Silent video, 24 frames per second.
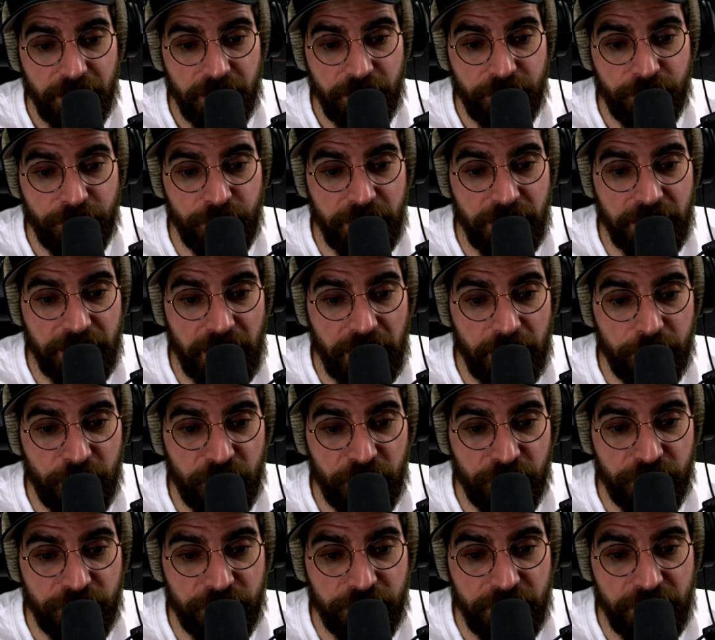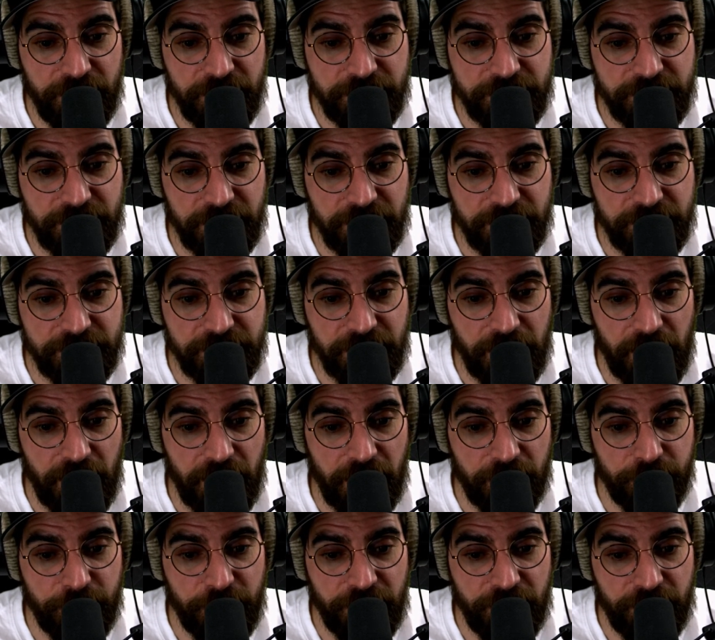Real Gamer 3 says, Hi
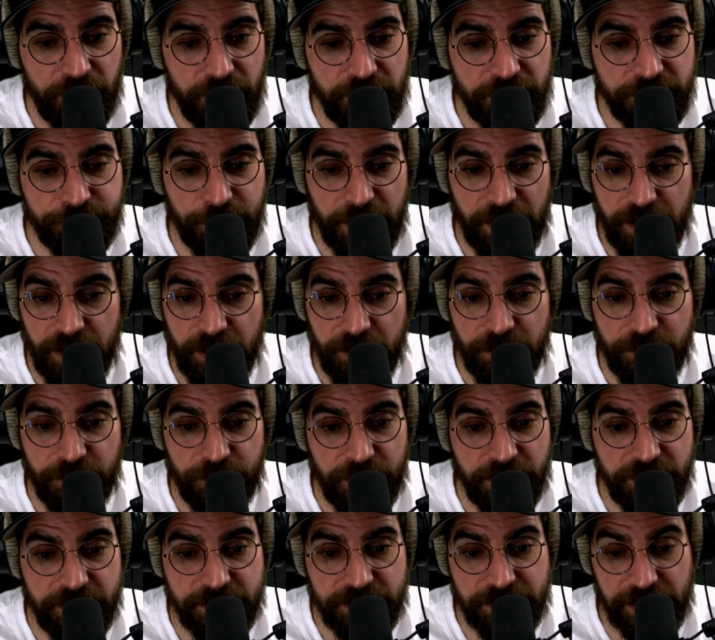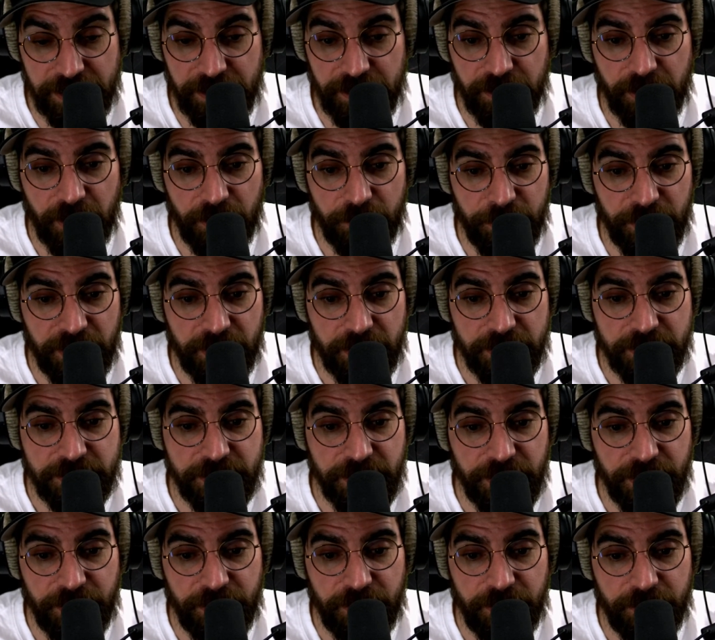Almir, is Payday 3 still coming this
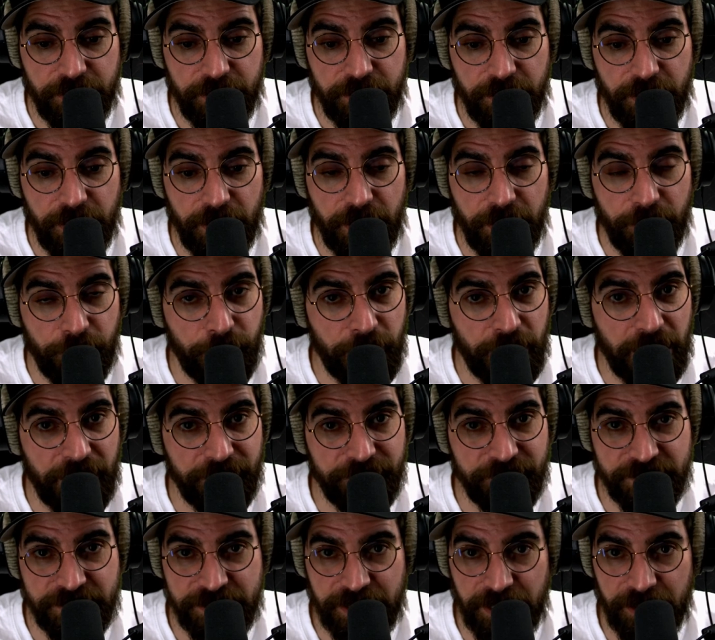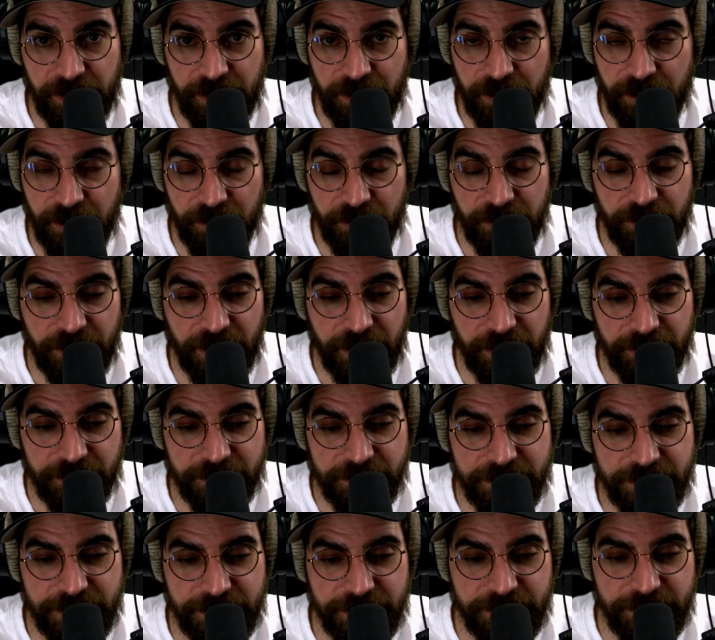year? We have said nothing
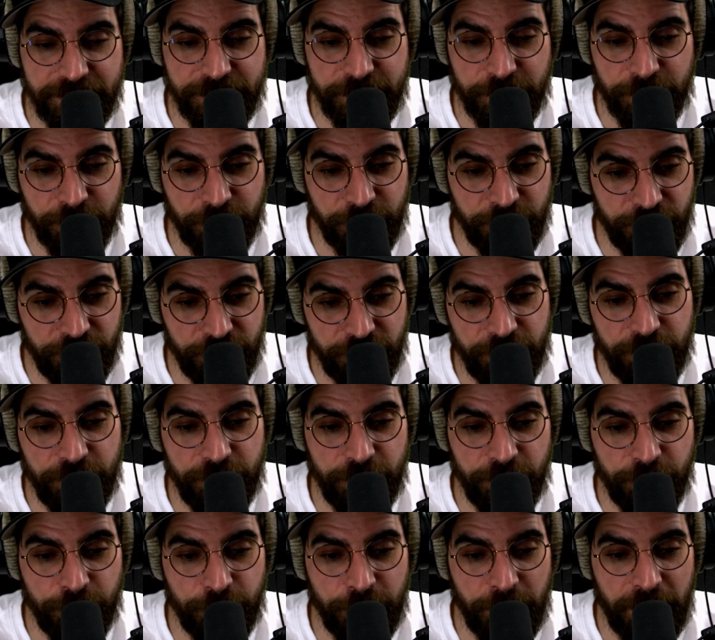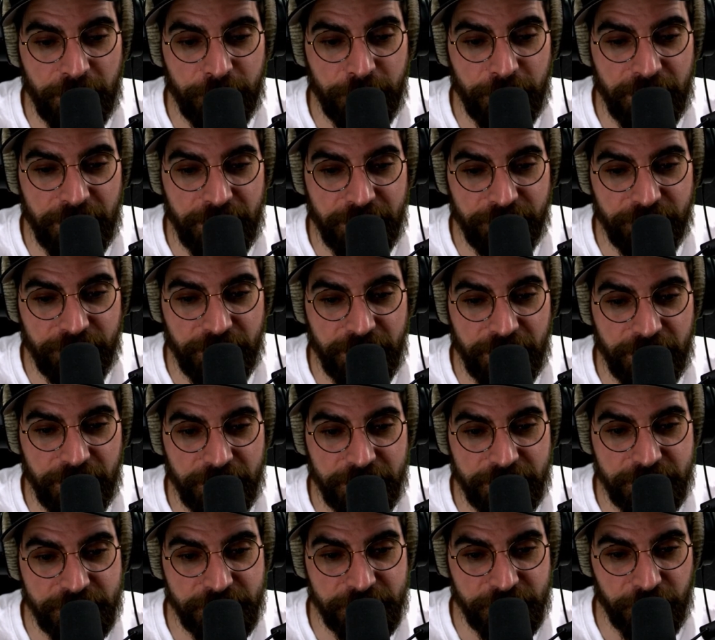else, so you may believe it
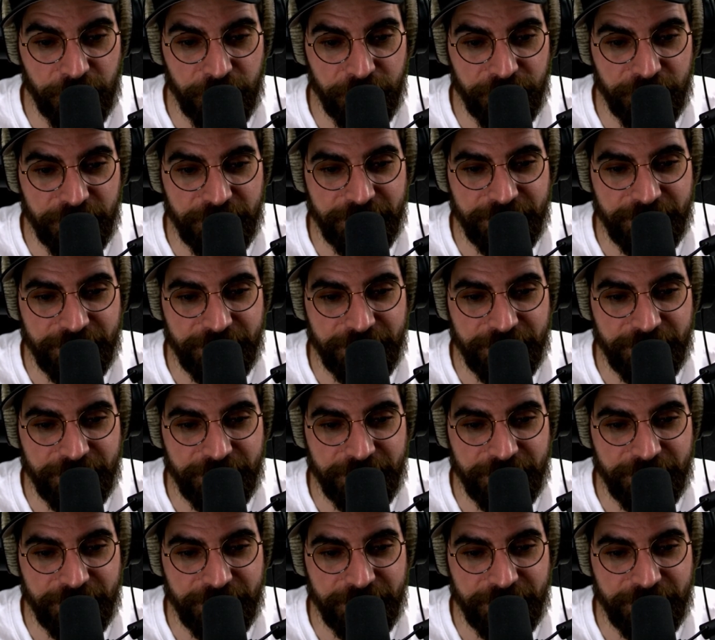is so.